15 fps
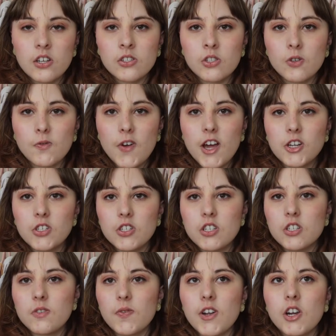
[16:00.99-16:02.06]
so fashion
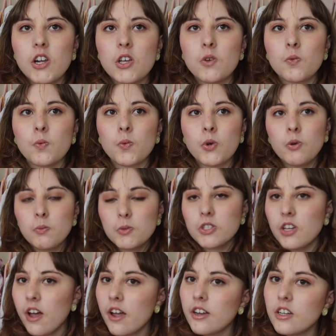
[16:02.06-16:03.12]
is very grouped,
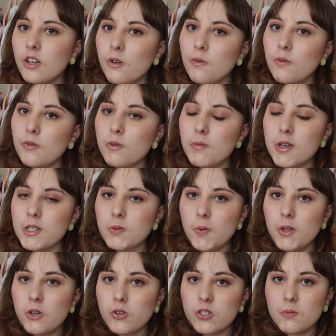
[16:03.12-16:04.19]
kind of the best
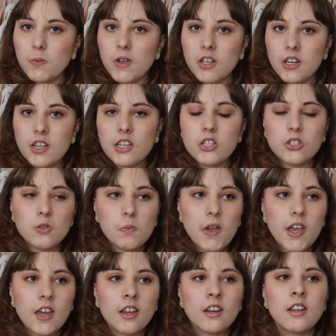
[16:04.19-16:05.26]
way to explain it in
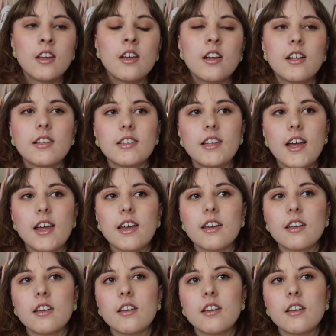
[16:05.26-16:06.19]
Japan. Like,